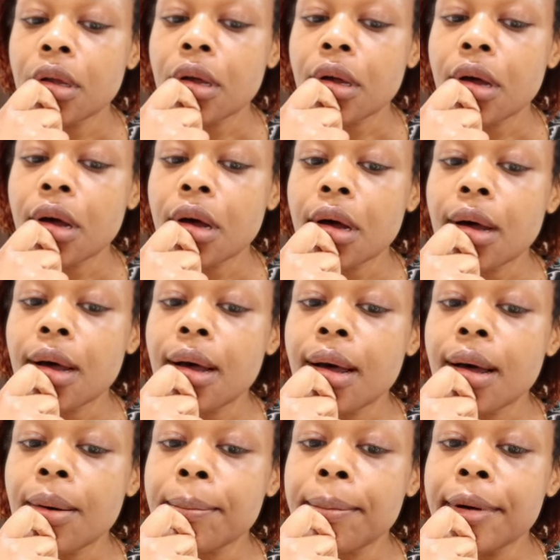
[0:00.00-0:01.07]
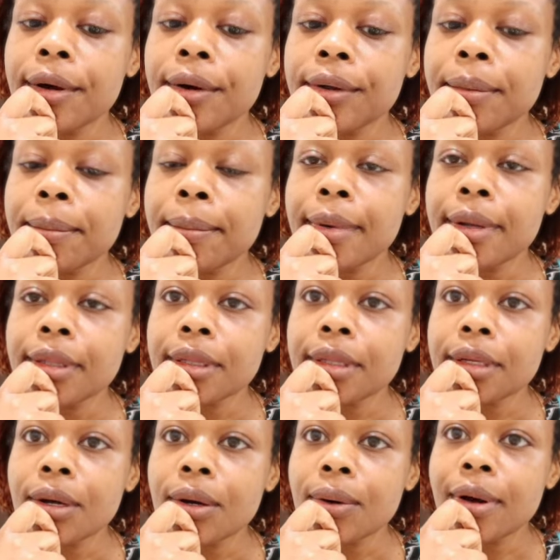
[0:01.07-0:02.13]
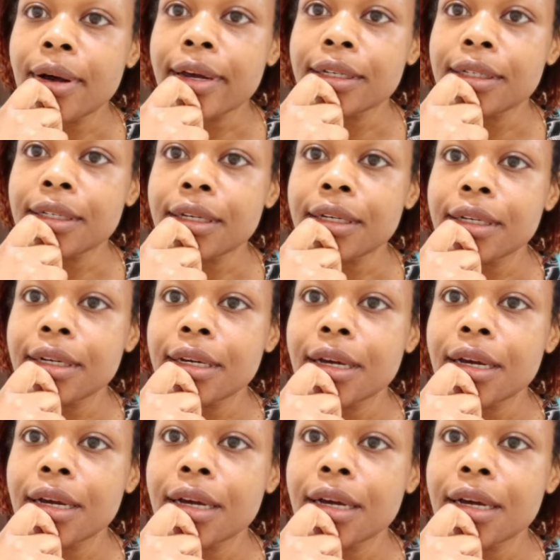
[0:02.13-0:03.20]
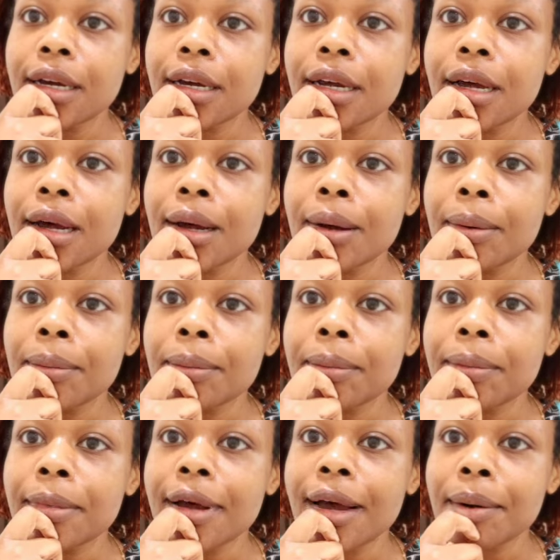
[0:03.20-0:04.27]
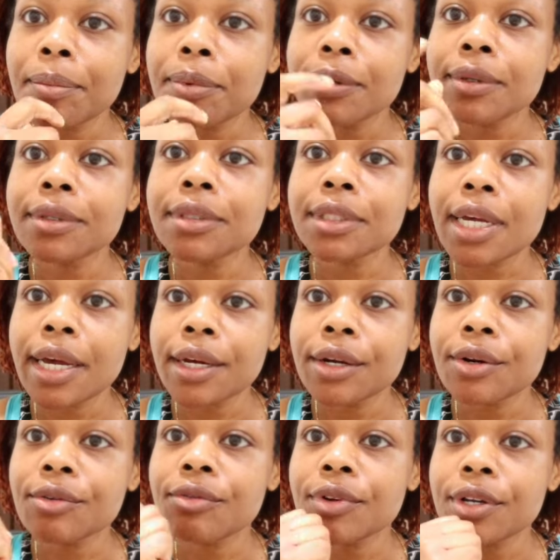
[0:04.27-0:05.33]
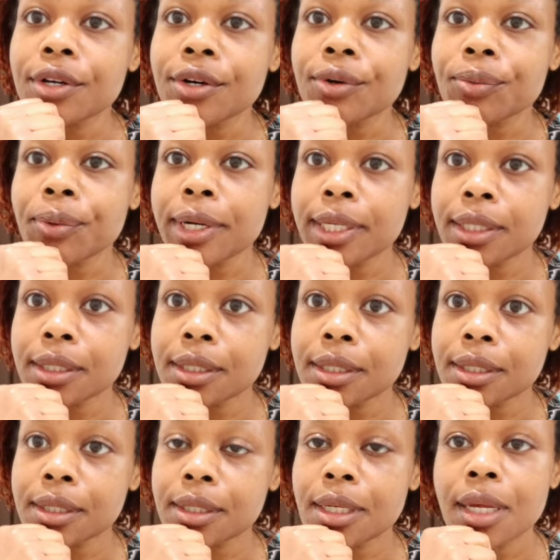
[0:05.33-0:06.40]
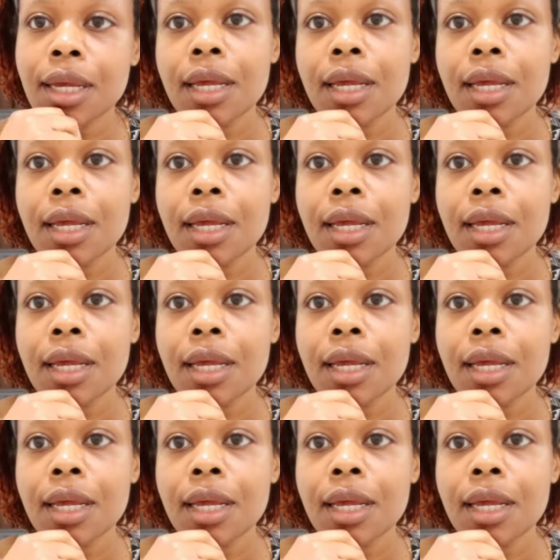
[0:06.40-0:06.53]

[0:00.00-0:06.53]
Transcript: About a month ago, I did a apple cider vinegar rinse